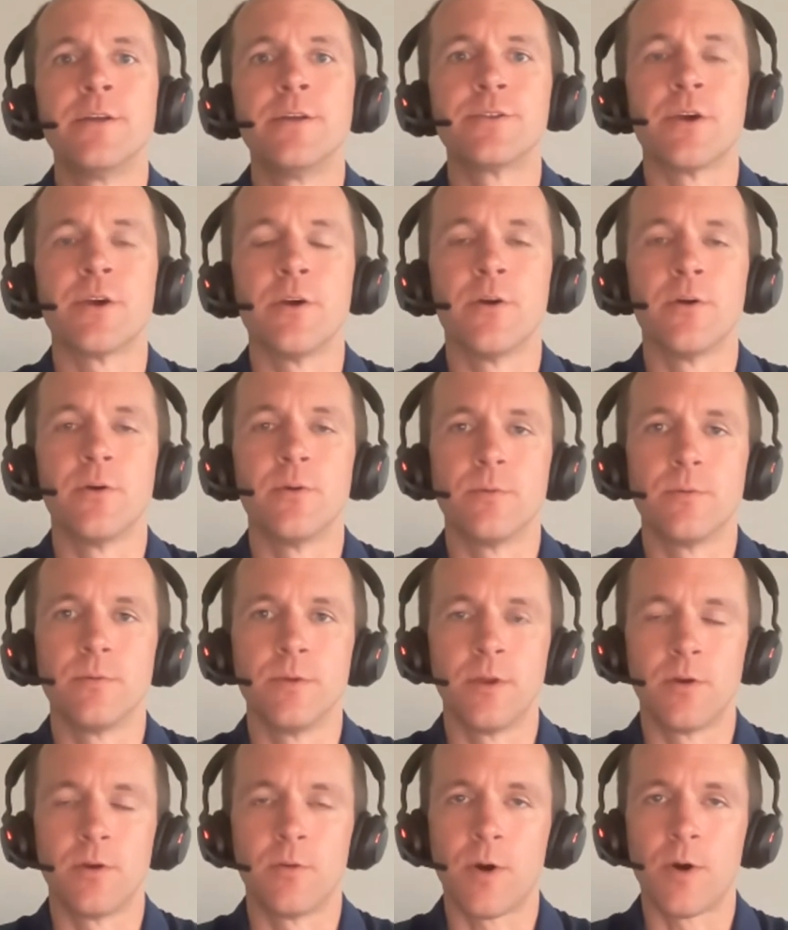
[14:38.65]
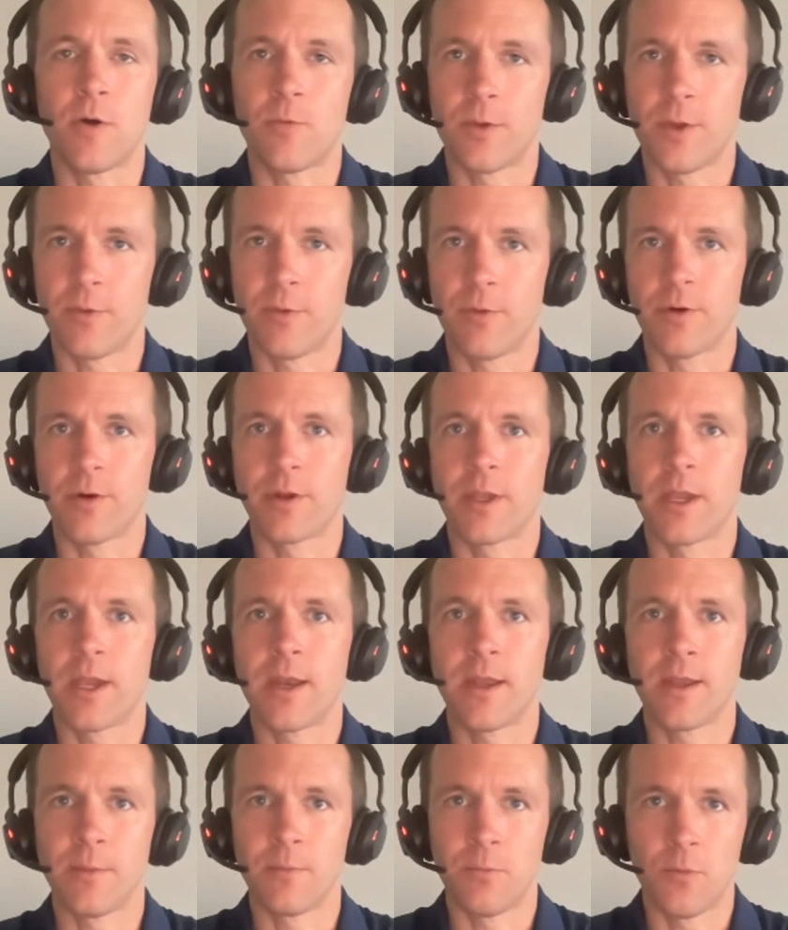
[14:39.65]
So, you know, while we were
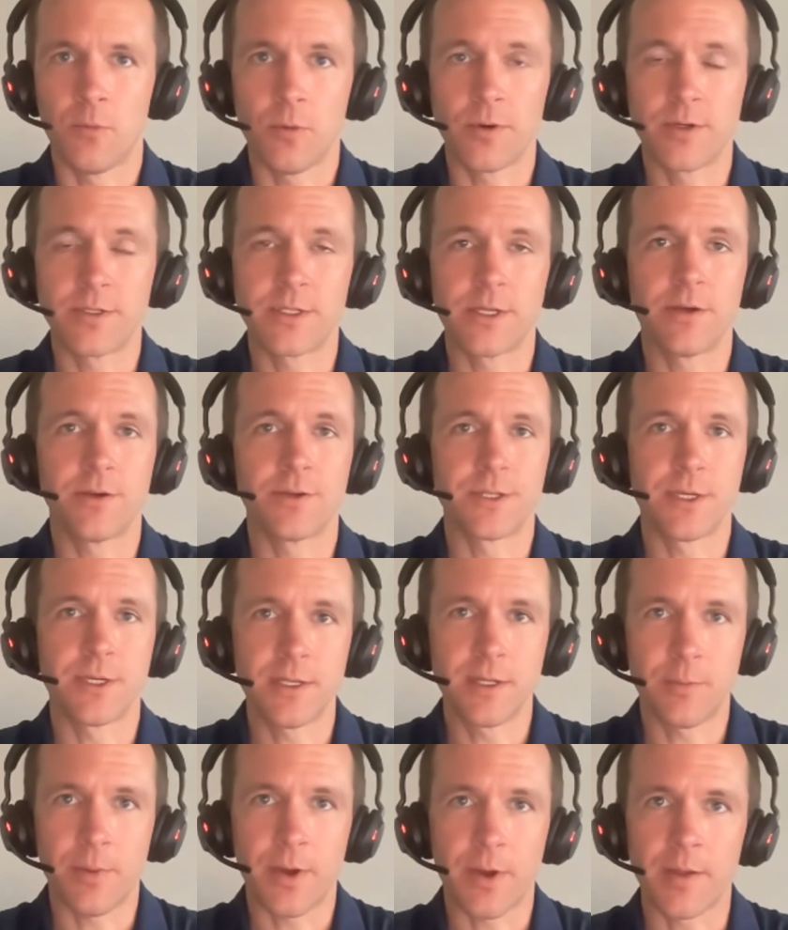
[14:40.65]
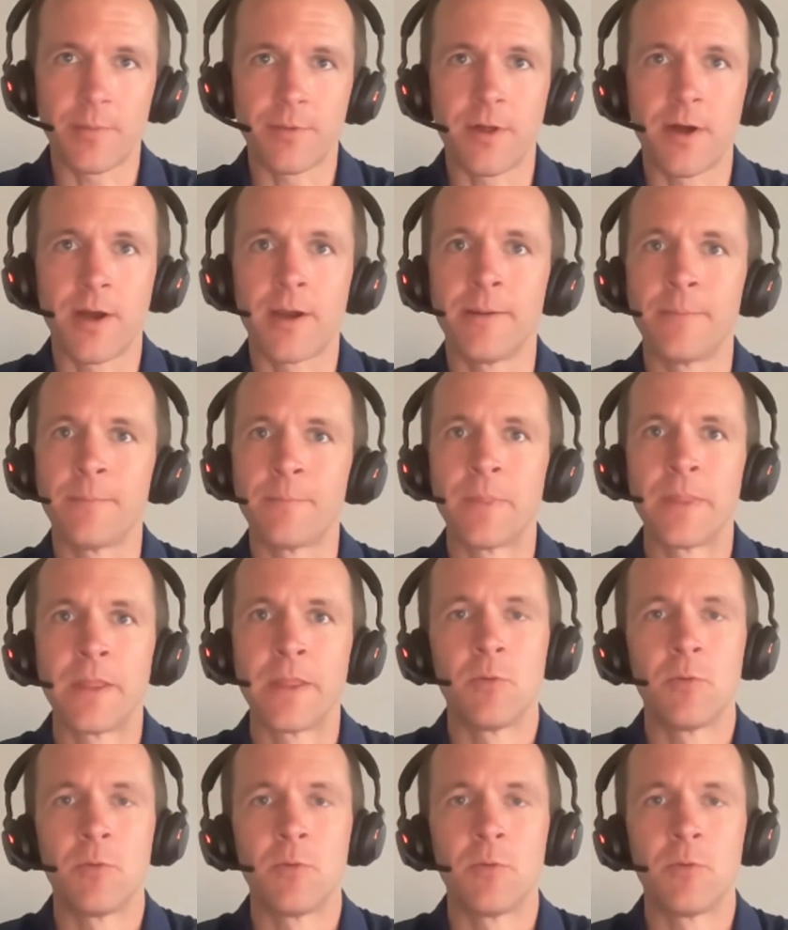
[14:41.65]
getting more deals in the pipeline,